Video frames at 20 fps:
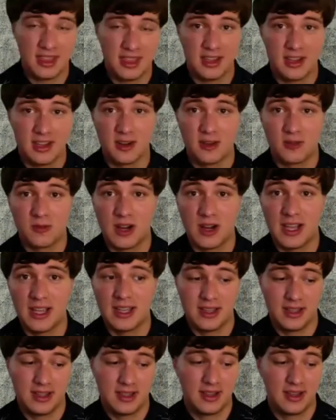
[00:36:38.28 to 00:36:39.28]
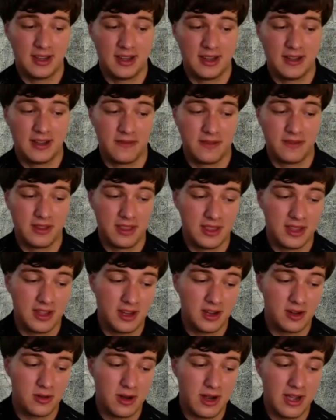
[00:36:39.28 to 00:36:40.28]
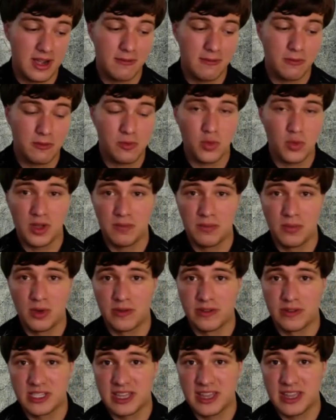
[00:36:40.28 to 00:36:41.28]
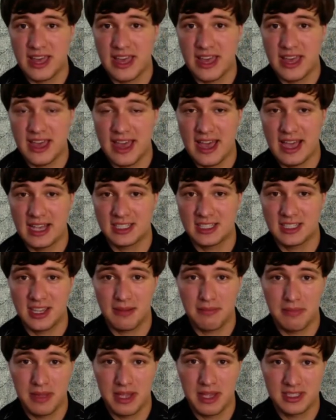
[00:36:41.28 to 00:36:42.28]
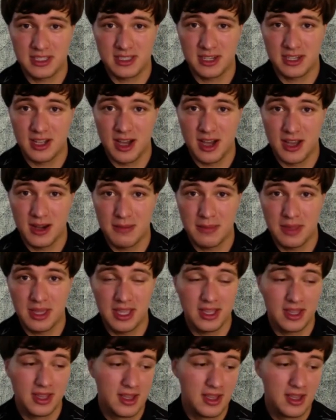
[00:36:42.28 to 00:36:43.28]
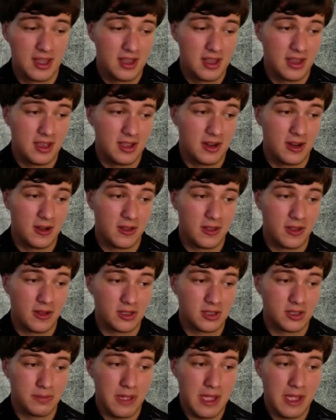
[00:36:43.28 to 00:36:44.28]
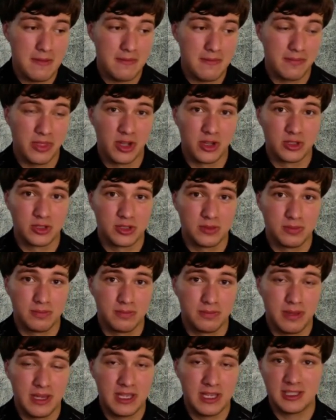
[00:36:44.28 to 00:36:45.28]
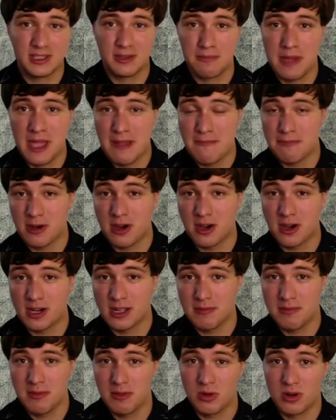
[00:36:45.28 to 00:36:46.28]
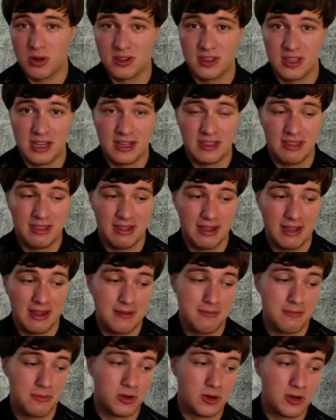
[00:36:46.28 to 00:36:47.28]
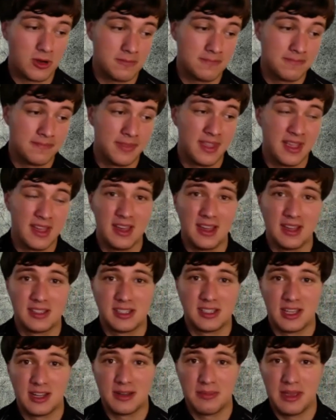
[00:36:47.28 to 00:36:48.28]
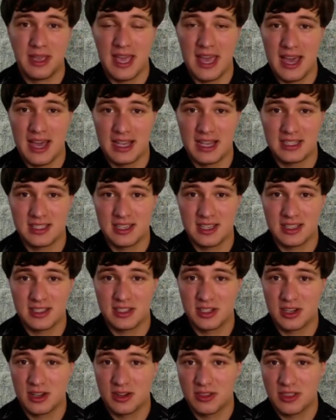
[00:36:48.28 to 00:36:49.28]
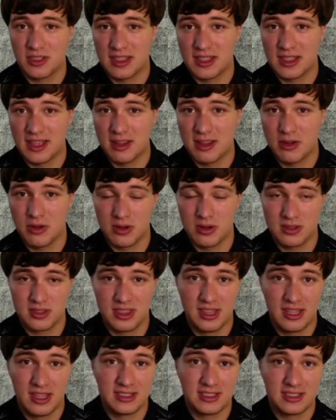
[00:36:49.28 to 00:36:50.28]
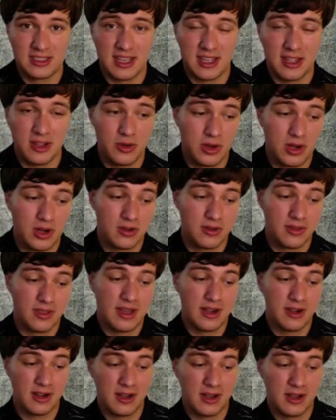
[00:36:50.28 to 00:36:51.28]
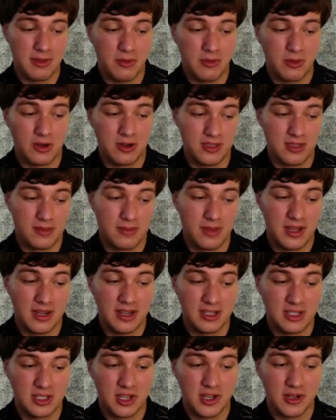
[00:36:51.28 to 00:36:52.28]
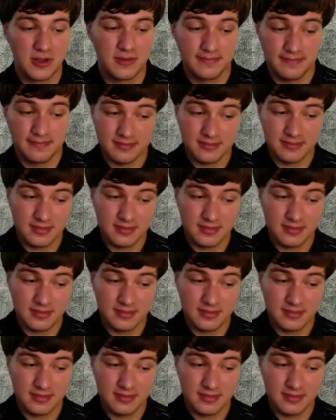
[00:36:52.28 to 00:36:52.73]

think you're right. I definitely think you're right. And when we move to that asset-based economy, you know, those pieces of paper aren't going to be worth anything anymore. It's got to be assets, you know, things that you own that are going to be worth the money. So